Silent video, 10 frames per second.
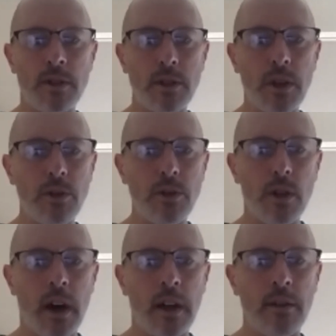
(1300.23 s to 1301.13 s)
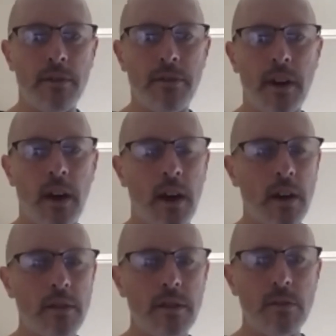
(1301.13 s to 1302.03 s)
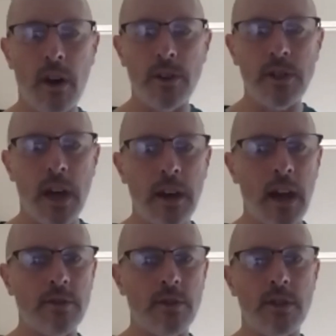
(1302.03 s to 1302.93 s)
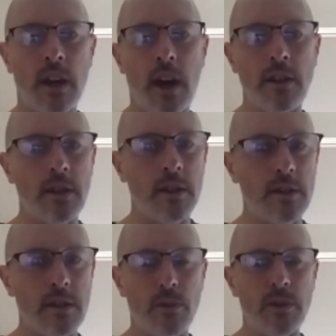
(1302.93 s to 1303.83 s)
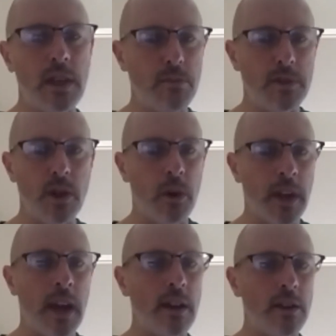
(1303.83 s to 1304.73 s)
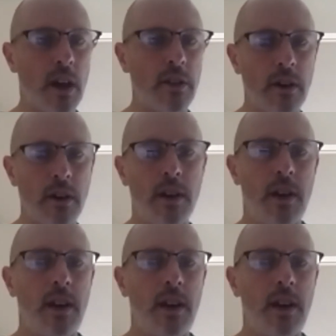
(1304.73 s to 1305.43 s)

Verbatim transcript: So we do a lot of uh, small sided exercises with teams going at each other,